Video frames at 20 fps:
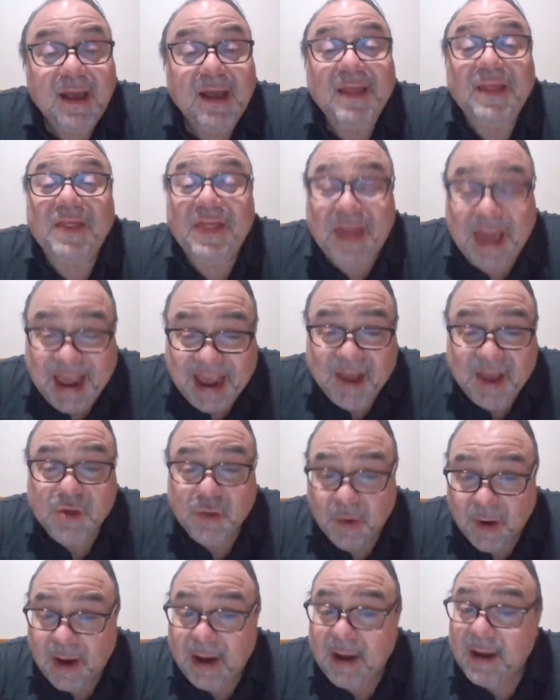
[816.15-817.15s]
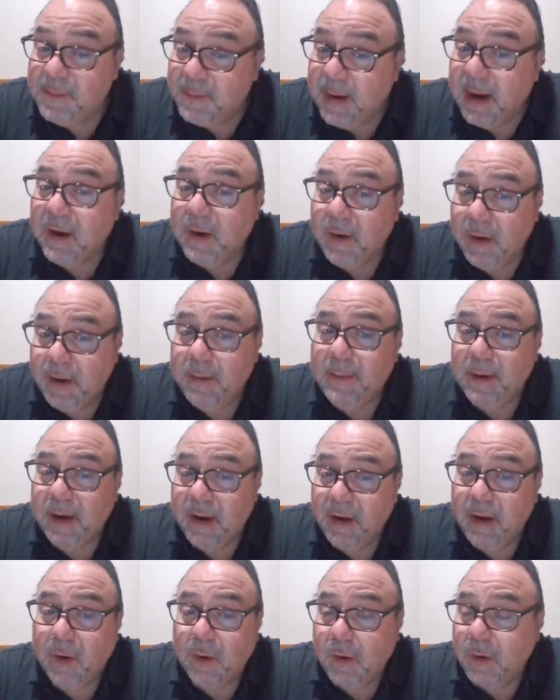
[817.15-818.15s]
They trained
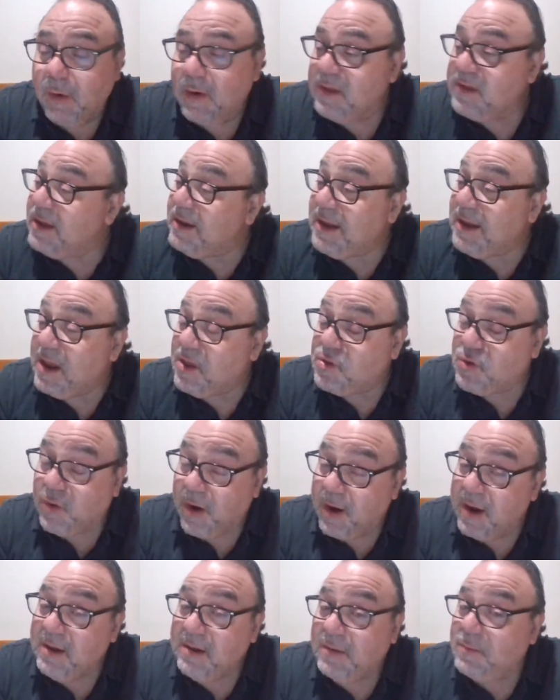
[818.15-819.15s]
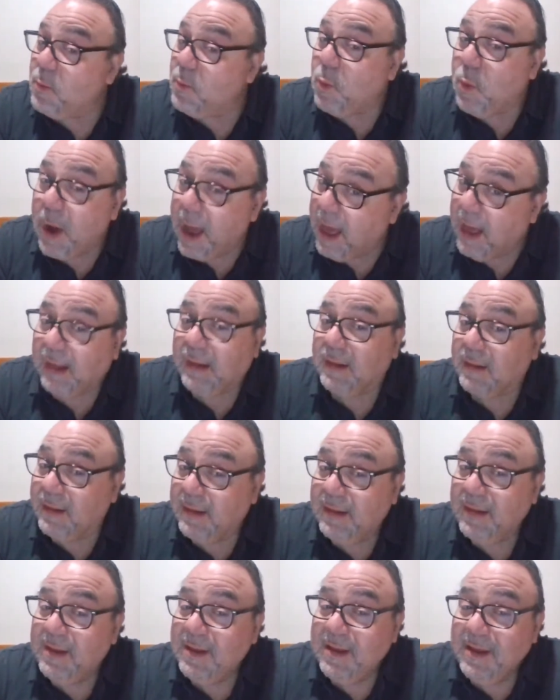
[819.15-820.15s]
Barry Horowitz, and they trained them well.
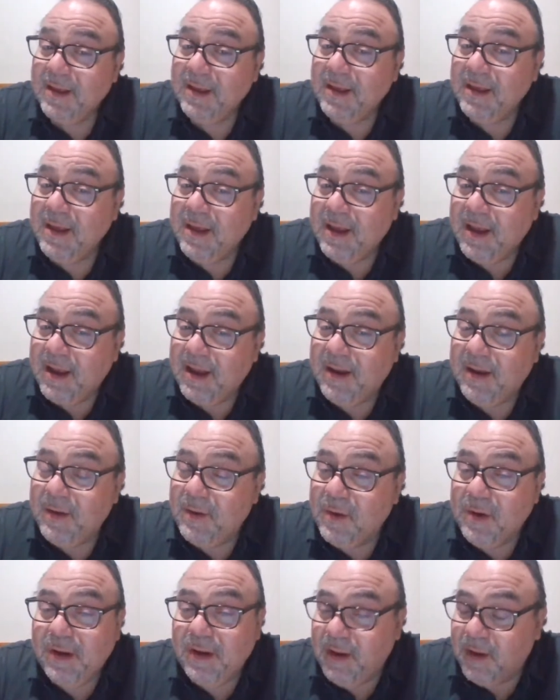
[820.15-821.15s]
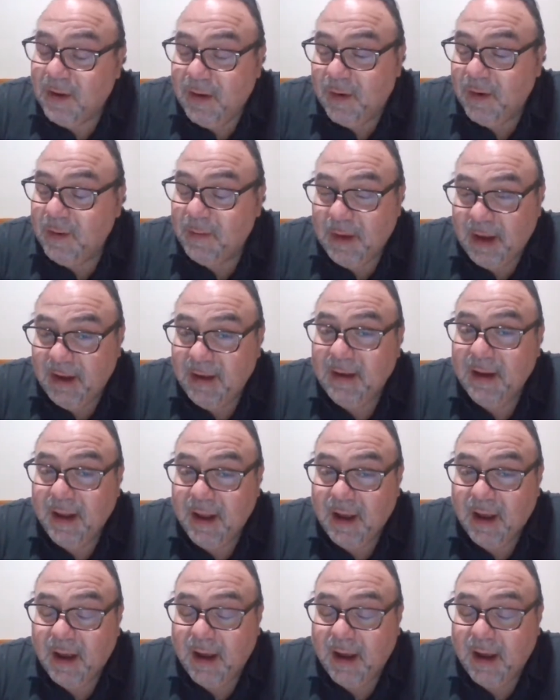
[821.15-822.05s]
You know what I mean?